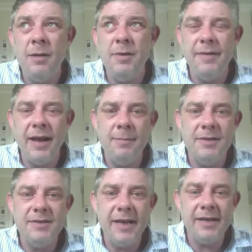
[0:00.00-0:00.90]
you've had a
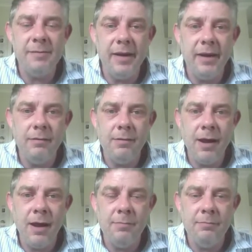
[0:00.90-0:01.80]
mastectomy
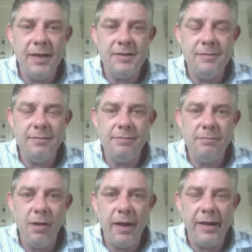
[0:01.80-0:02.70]
because of
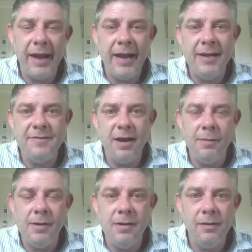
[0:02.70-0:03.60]
like cancer,
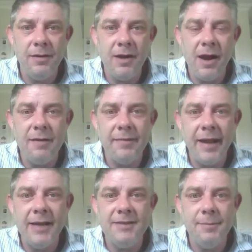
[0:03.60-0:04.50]
when you don't have
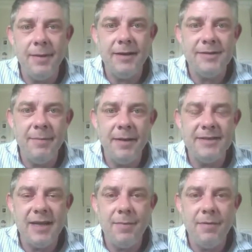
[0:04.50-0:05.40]
cancer because they
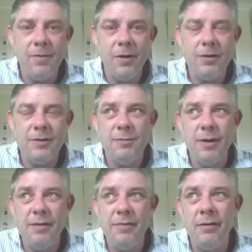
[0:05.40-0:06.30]
mixed up the files or
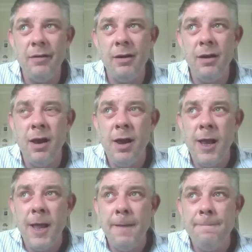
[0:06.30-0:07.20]
whatever. And
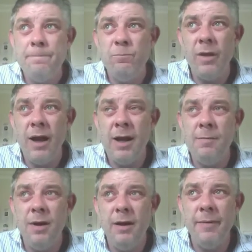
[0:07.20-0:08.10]

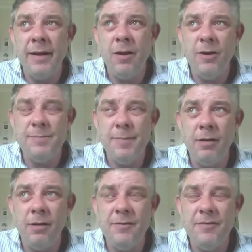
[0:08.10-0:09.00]
I rang the
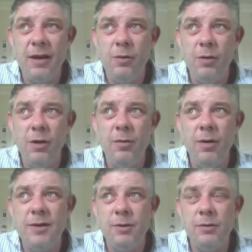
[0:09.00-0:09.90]
hospital and said, look, who do
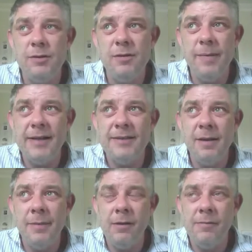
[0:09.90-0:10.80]
I talk to about
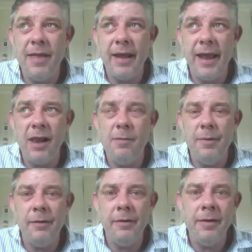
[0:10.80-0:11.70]
something of that
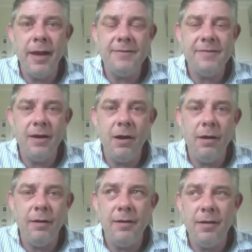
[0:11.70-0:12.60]
calibre? And they said,
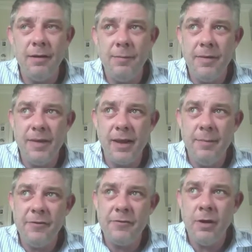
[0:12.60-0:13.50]
oh, you want the
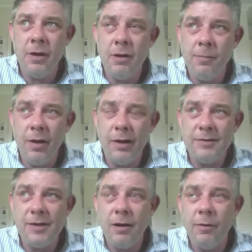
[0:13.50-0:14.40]
commission? And I'm like,
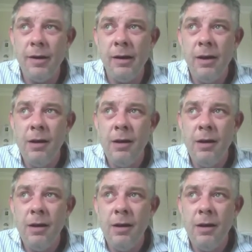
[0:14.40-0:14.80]
so alright.